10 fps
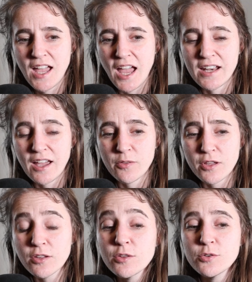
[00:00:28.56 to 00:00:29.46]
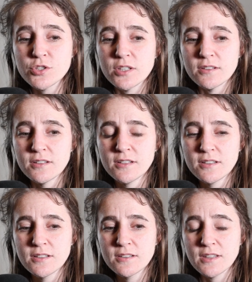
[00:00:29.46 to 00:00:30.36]
And how the conclusion
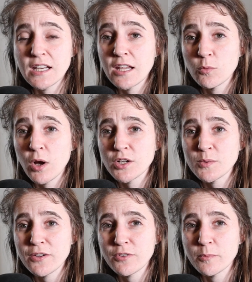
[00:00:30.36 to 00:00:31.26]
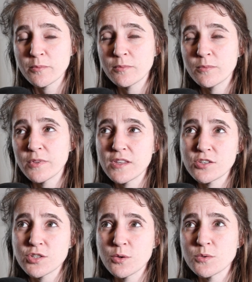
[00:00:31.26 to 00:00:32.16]
that he had walked away from with these
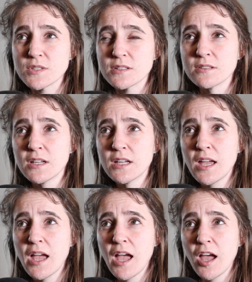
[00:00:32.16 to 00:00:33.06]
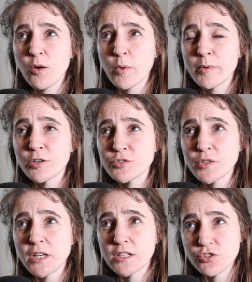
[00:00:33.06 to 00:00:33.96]
shows and how women are
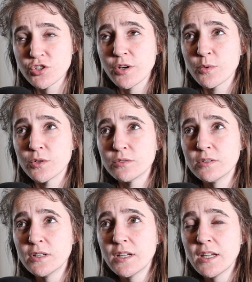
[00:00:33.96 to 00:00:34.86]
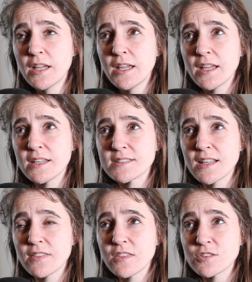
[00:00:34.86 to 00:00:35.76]
treated in general is
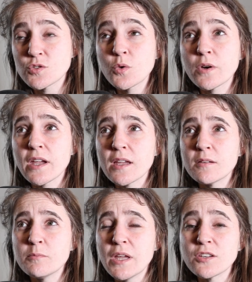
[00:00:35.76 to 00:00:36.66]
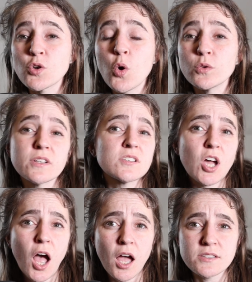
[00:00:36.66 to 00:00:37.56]
that the story being told and
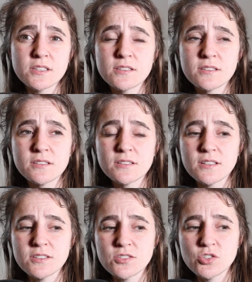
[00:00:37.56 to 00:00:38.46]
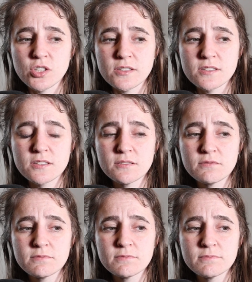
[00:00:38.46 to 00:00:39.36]
taught is just,
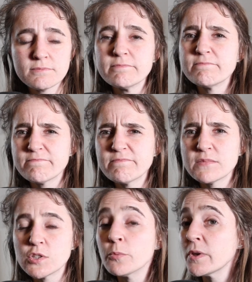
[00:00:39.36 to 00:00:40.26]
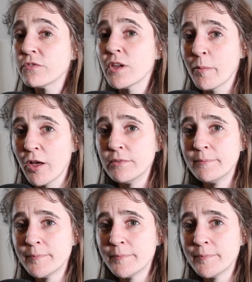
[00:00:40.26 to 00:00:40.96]
don't be a female.